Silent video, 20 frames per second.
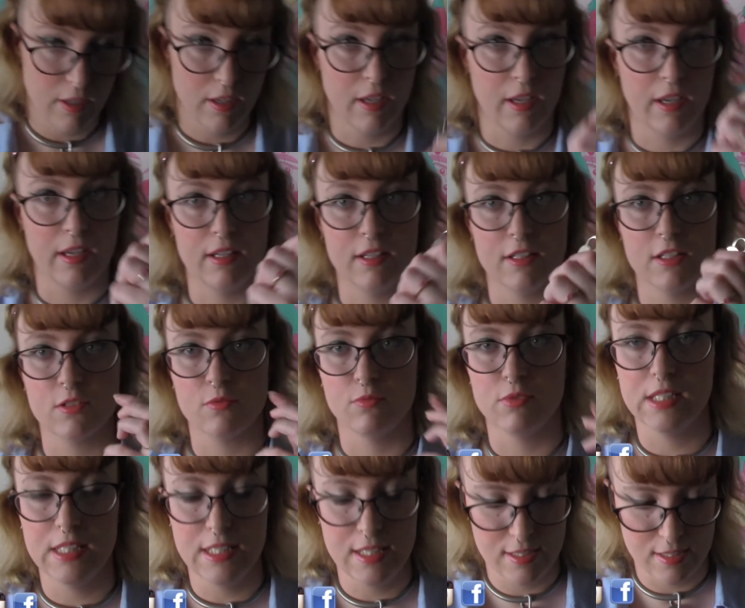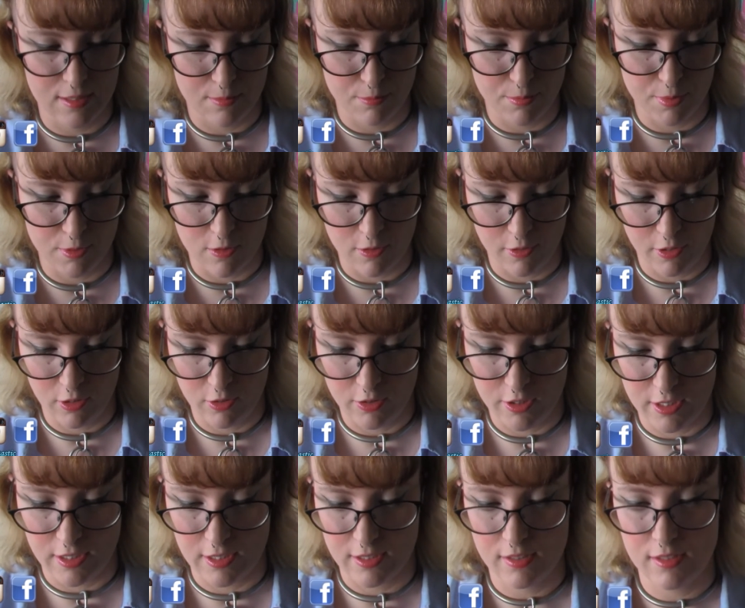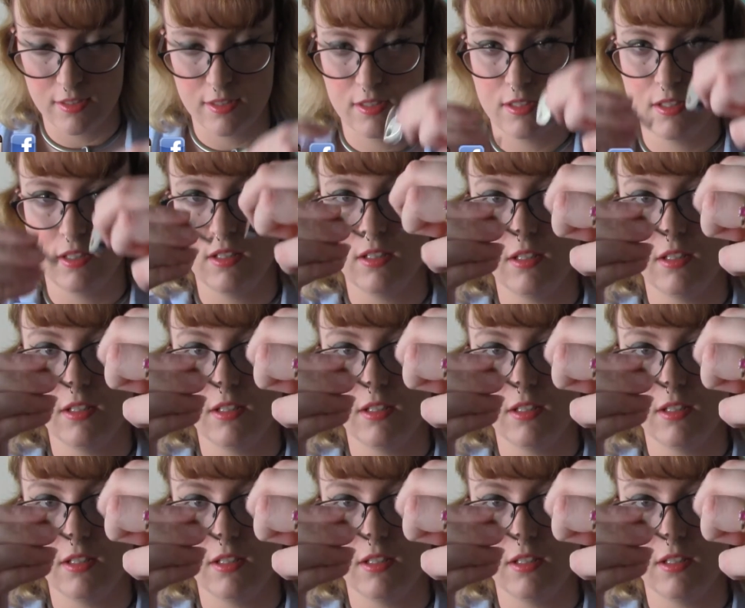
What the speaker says: And it's really simple, you just